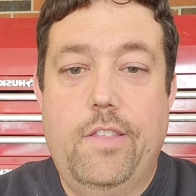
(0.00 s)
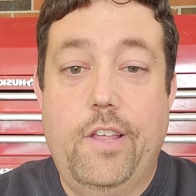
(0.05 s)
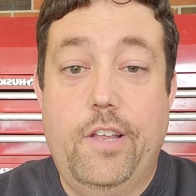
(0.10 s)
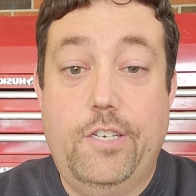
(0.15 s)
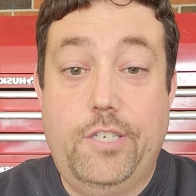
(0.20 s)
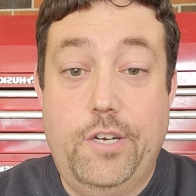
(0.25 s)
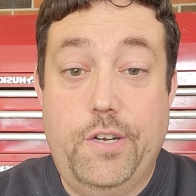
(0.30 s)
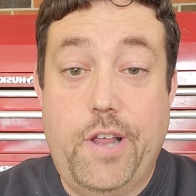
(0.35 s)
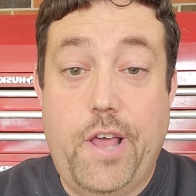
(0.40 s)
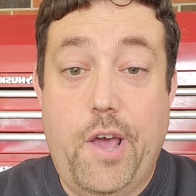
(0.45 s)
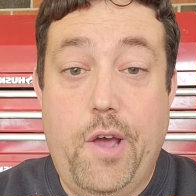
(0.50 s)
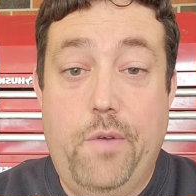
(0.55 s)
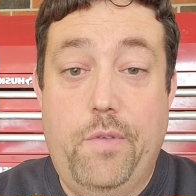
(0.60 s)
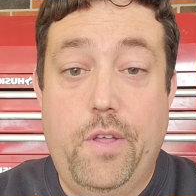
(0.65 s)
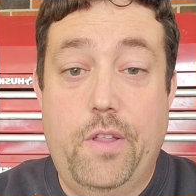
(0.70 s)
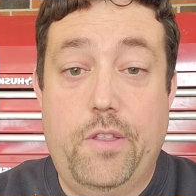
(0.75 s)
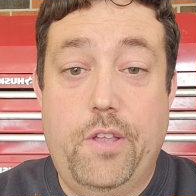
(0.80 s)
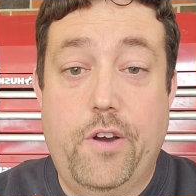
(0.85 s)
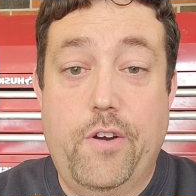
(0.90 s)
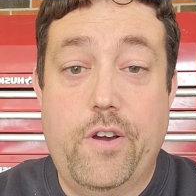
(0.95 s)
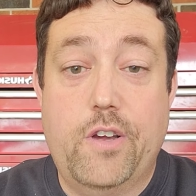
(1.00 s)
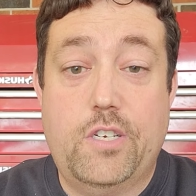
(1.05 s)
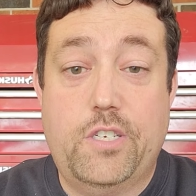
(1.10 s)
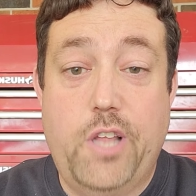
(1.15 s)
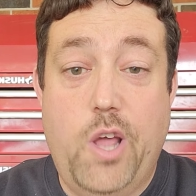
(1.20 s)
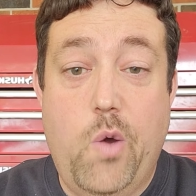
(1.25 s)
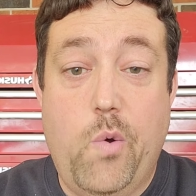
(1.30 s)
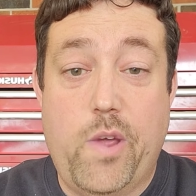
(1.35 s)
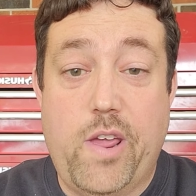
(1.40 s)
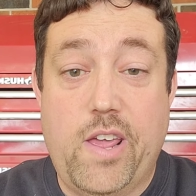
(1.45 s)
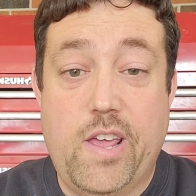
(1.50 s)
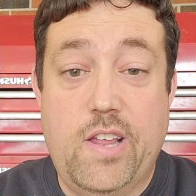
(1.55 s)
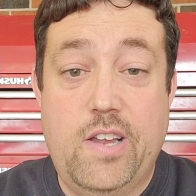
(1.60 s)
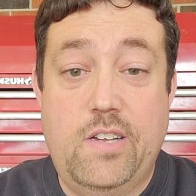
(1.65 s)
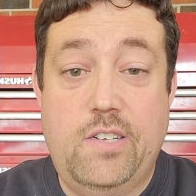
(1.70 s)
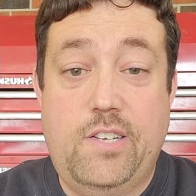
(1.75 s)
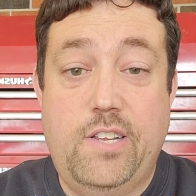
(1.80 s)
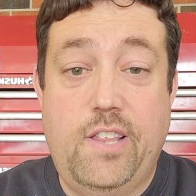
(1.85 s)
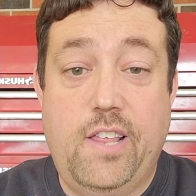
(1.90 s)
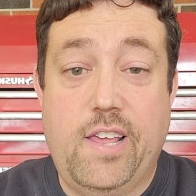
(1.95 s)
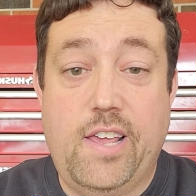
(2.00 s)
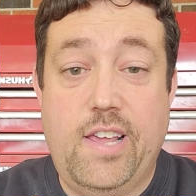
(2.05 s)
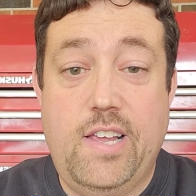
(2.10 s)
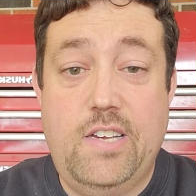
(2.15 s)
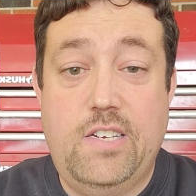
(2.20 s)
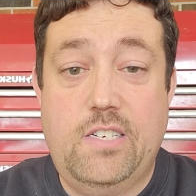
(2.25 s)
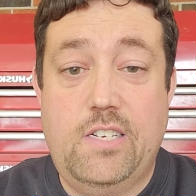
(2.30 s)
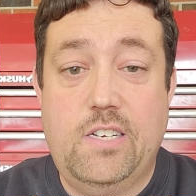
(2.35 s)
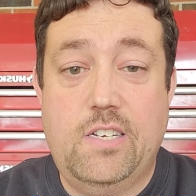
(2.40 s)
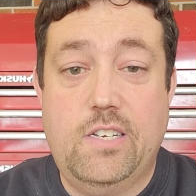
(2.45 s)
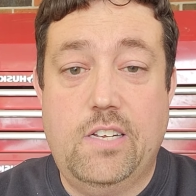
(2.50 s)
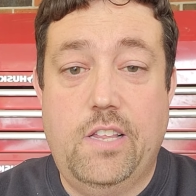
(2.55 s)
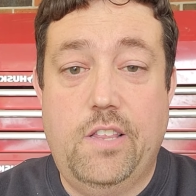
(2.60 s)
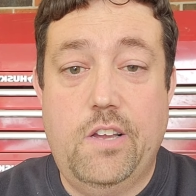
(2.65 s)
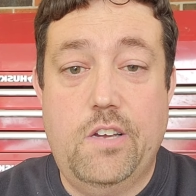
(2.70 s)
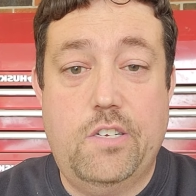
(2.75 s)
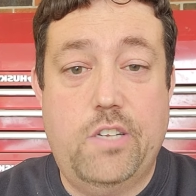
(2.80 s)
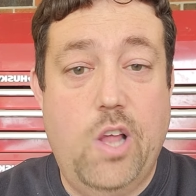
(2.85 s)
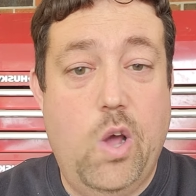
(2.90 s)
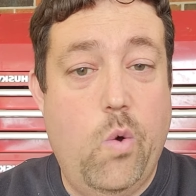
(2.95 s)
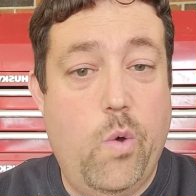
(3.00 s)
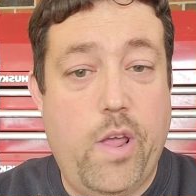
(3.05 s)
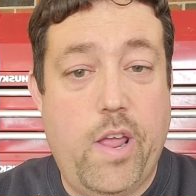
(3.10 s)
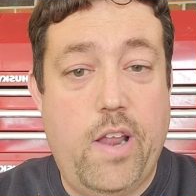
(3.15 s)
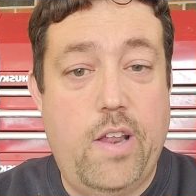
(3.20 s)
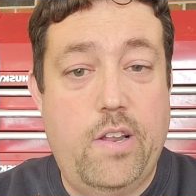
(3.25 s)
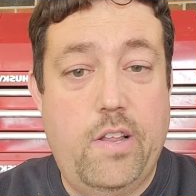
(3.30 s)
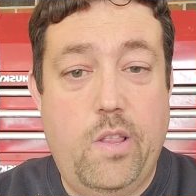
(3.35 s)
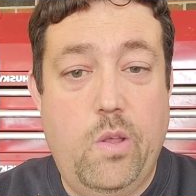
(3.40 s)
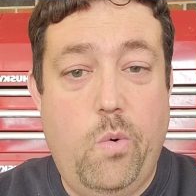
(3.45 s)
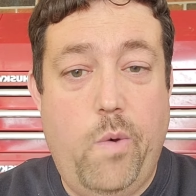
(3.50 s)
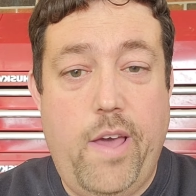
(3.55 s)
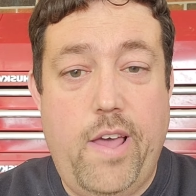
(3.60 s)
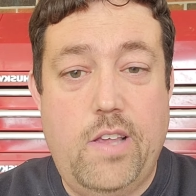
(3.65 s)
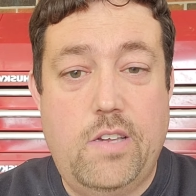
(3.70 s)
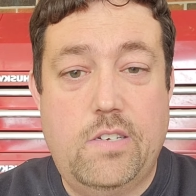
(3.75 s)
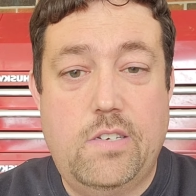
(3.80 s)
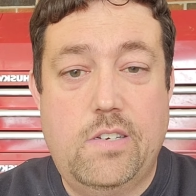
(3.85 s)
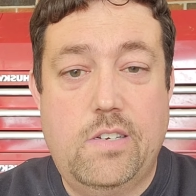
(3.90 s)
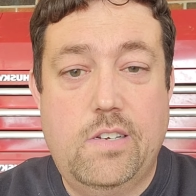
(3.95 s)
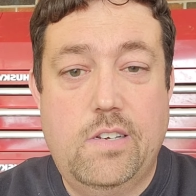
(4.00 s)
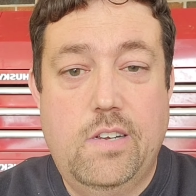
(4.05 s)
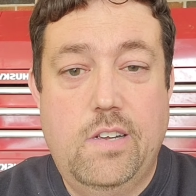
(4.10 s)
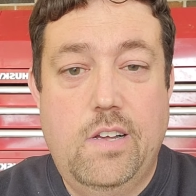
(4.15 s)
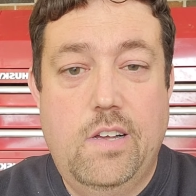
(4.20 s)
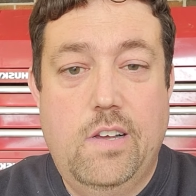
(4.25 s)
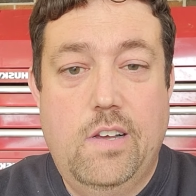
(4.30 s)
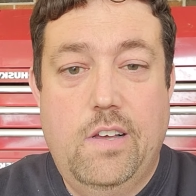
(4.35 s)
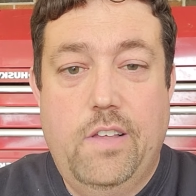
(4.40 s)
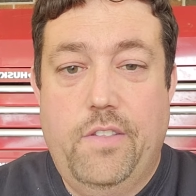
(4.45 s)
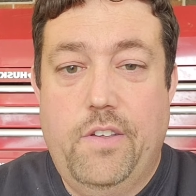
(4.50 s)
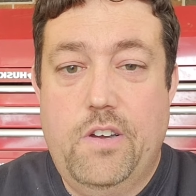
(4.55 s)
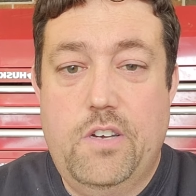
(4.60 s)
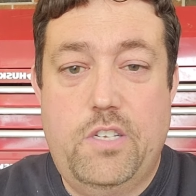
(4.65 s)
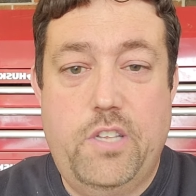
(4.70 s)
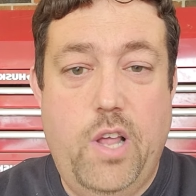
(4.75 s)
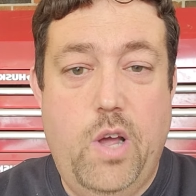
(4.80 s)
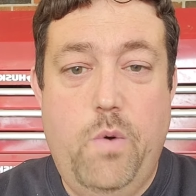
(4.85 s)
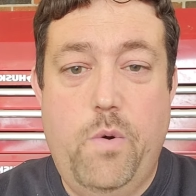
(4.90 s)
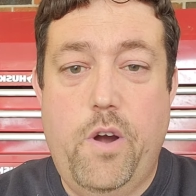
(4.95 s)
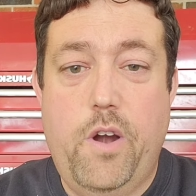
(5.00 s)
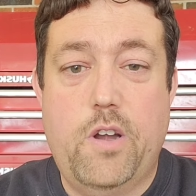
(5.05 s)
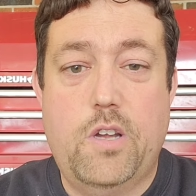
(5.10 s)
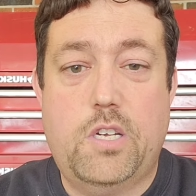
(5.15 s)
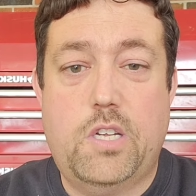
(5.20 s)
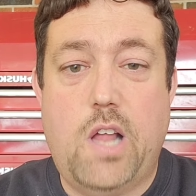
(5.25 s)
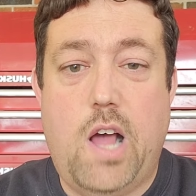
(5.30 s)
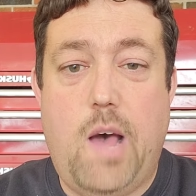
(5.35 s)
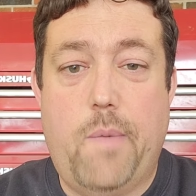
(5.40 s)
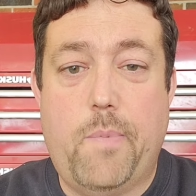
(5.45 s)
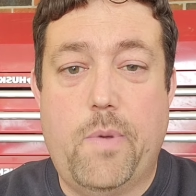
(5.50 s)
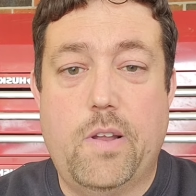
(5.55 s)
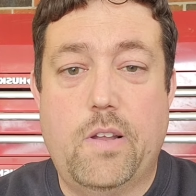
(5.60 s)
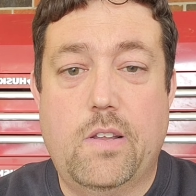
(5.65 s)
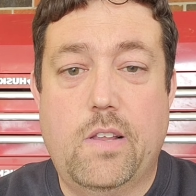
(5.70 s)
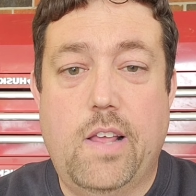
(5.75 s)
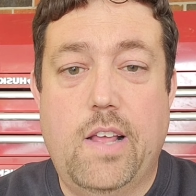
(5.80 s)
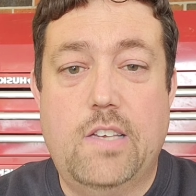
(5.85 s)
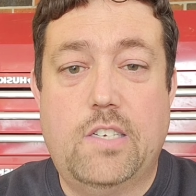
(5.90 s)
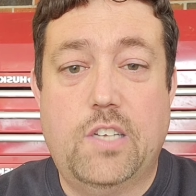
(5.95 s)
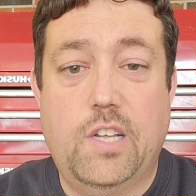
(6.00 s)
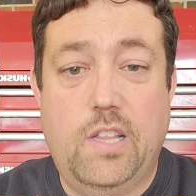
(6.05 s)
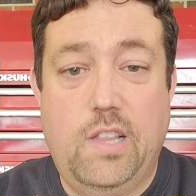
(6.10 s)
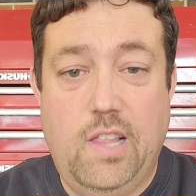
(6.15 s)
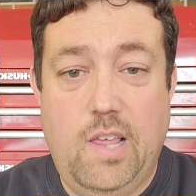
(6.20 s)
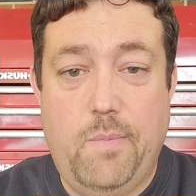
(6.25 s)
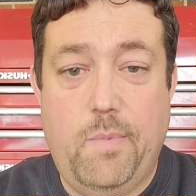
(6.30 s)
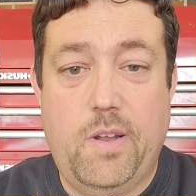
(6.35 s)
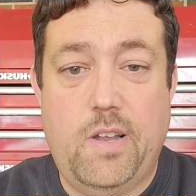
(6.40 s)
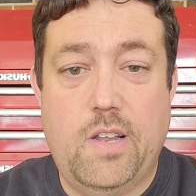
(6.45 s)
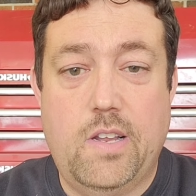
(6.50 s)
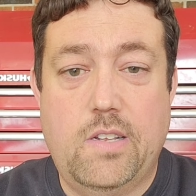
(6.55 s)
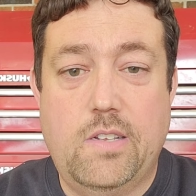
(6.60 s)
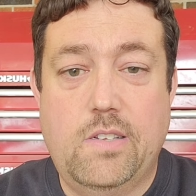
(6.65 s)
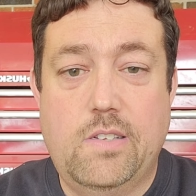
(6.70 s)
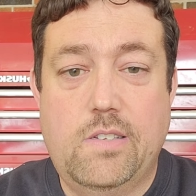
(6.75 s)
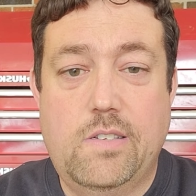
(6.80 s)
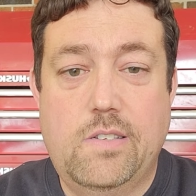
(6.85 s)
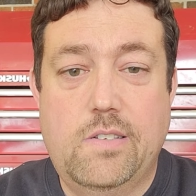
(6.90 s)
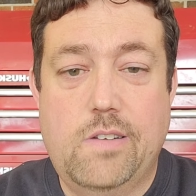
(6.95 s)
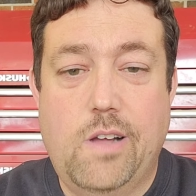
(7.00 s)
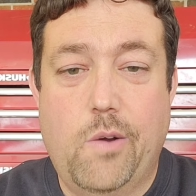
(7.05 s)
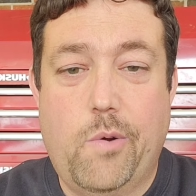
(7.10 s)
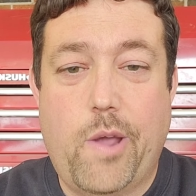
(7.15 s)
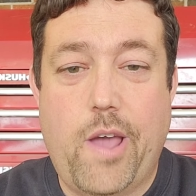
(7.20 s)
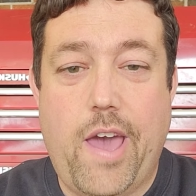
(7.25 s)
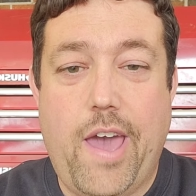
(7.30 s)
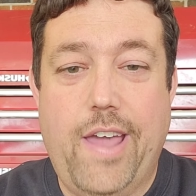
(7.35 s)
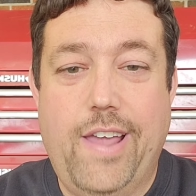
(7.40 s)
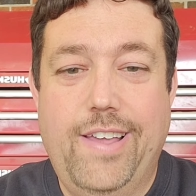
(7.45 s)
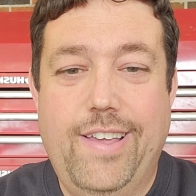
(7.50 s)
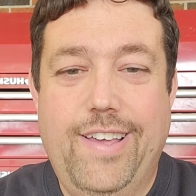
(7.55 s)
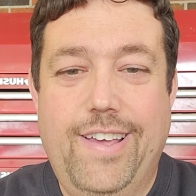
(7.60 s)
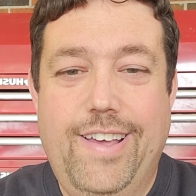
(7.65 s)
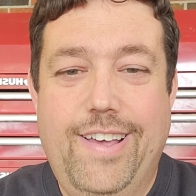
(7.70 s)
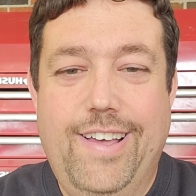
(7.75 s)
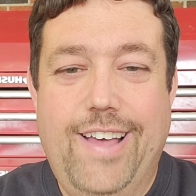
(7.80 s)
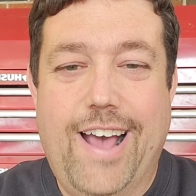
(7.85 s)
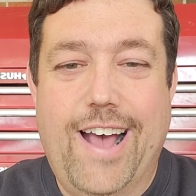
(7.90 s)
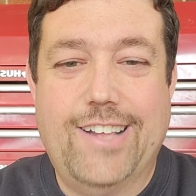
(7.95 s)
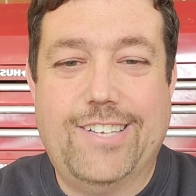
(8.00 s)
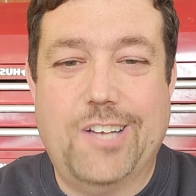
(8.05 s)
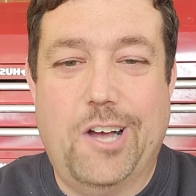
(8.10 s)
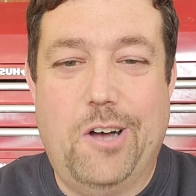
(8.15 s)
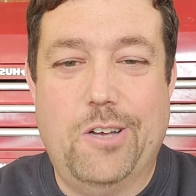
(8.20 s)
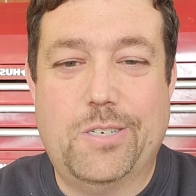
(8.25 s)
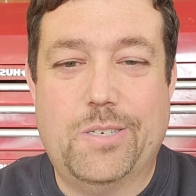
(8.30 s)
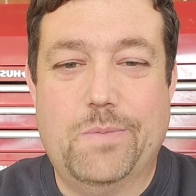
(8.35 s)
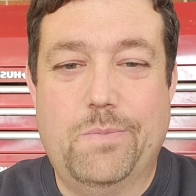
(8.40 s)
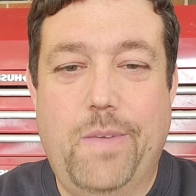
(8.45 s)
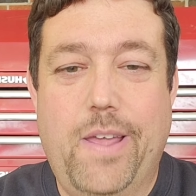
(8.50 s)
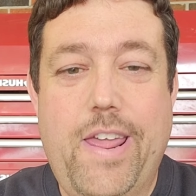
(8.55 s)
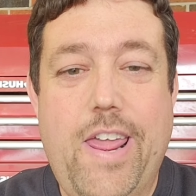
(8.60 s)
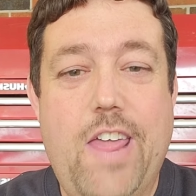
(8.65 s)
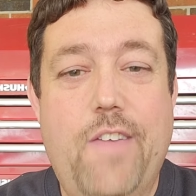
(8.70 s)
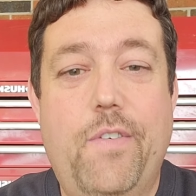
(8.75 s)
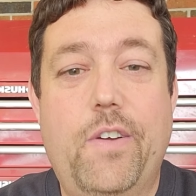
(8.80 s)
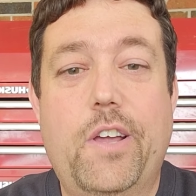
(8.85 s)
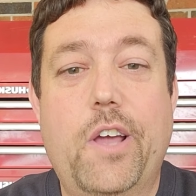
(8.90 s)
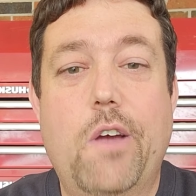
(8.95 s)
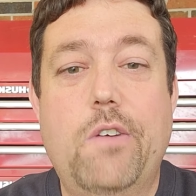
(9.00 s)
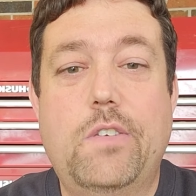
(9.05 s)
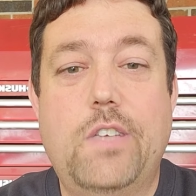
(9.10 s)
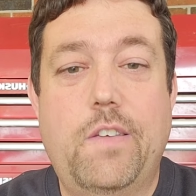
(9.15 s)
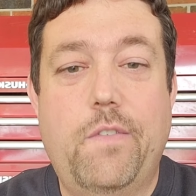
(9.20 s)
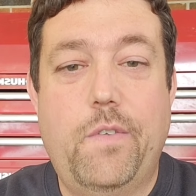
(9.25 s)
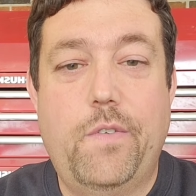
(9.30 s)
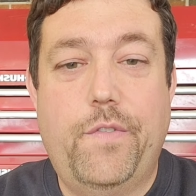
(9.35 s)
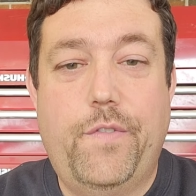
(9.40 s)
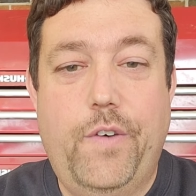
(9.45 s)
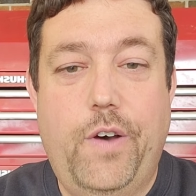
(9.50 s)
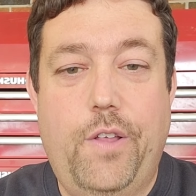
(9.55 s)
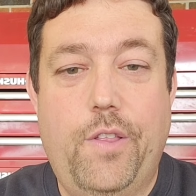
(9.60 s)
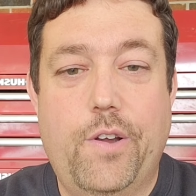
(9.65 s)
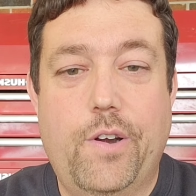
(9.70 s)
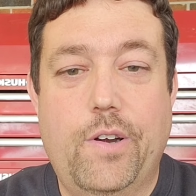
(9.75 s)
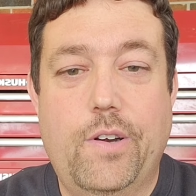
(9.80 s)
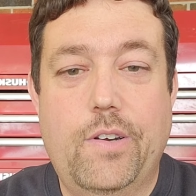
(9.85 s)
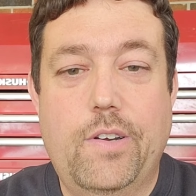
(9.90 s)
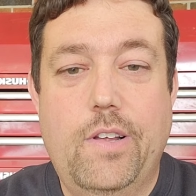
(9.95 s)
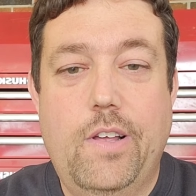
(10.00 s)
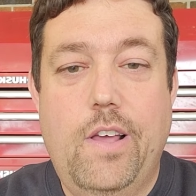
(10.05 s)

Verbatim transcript: Did you know that there is no end to the east and there's no end to the west? There's nowhere to stop it. It's unlimited. Okay? That's awesome. He even goes even further.